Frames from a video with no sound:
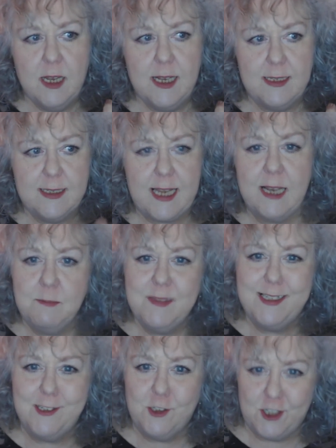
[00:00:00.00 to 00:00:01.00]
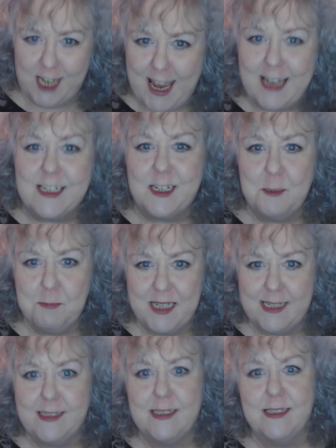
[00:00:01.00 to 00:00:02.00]
it's time to check your
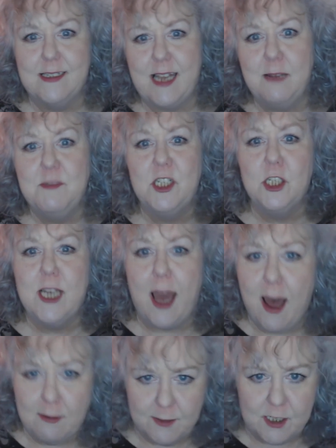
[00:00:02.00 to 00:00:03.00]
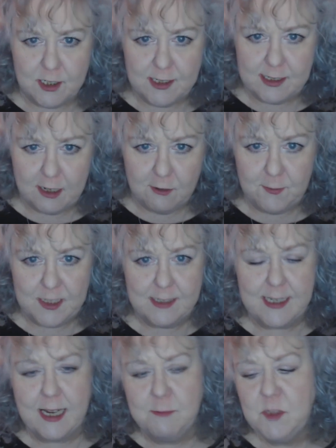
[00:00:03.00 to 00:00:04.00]
bits, it's time to look after yourself,
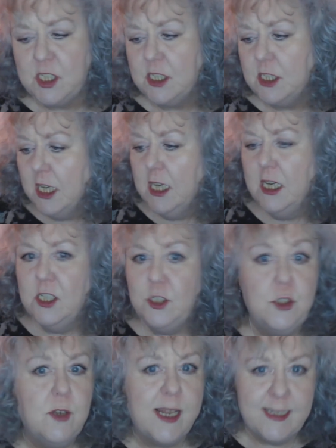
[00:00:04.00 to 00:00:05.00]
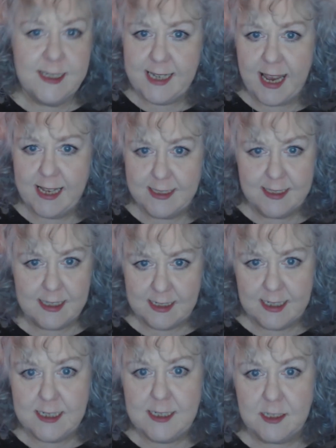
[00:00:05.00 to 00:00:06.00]
it's time to do any tests
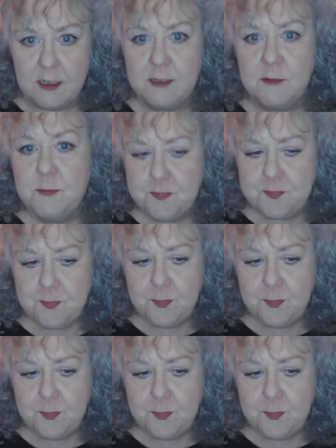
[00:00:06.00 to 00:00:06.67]
that need done